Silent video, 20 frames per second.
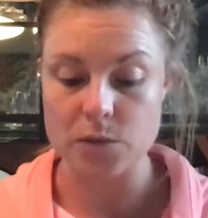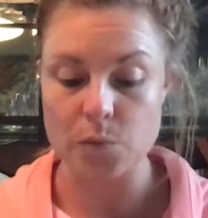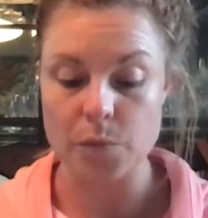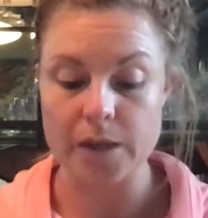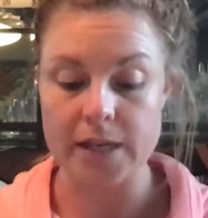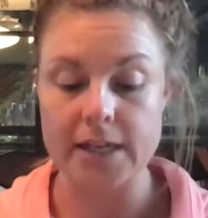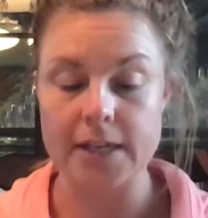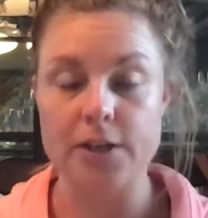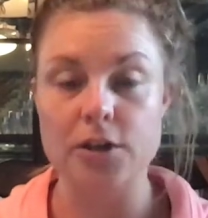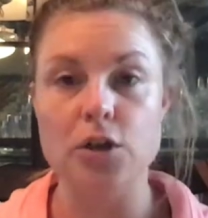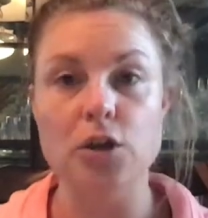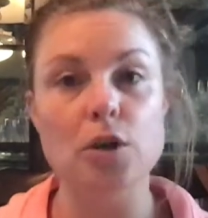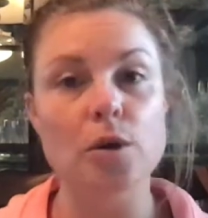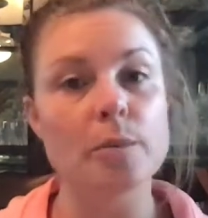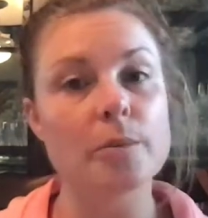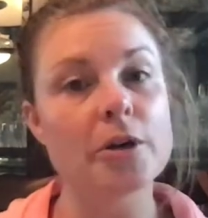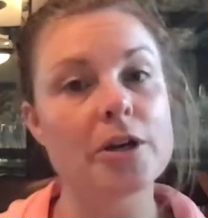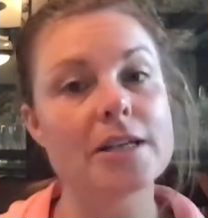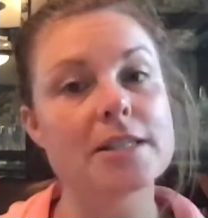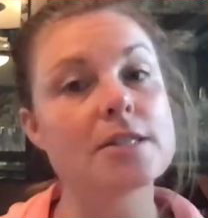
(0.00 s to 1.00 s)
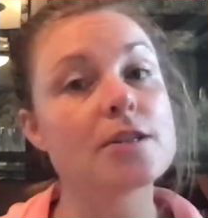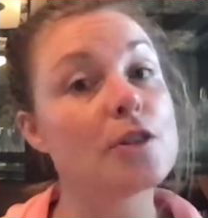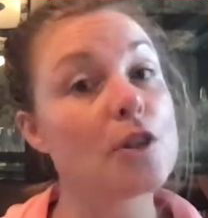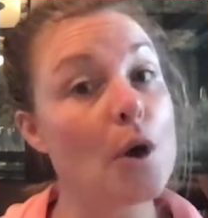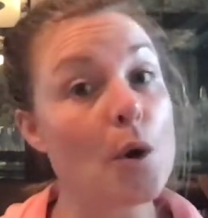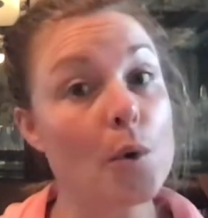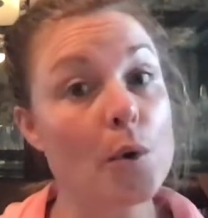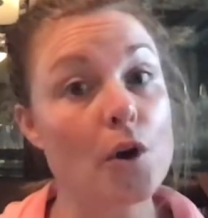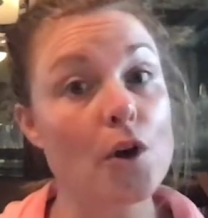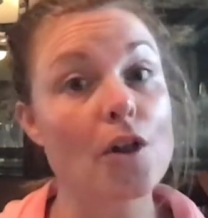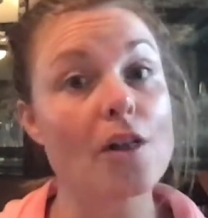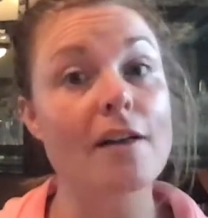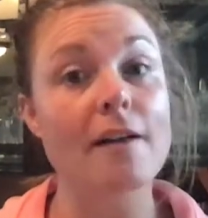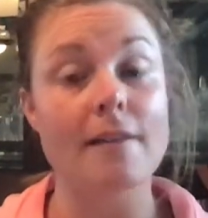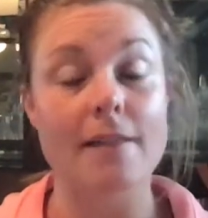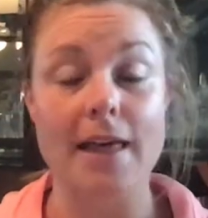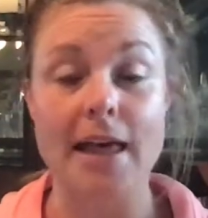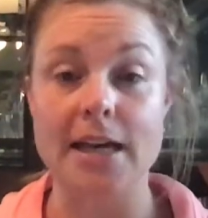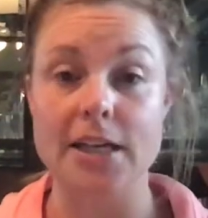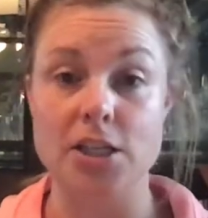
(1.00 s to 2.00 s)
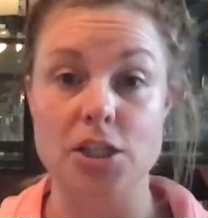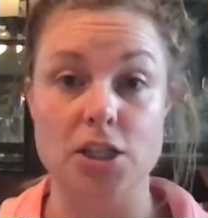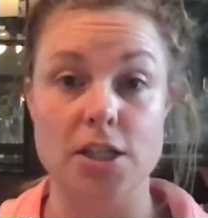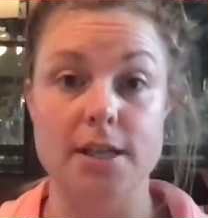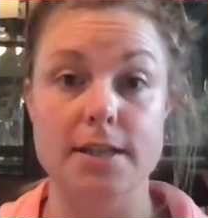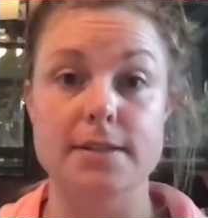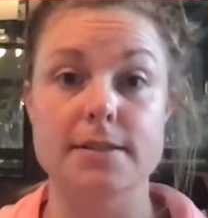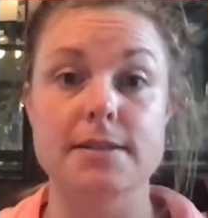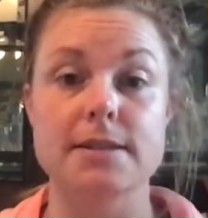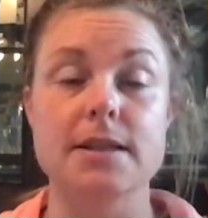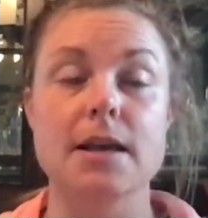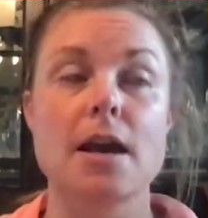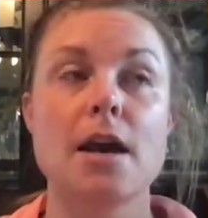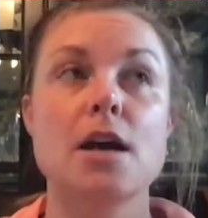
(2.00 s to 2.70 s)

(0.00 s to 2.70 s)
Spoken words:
winning numerous local elections.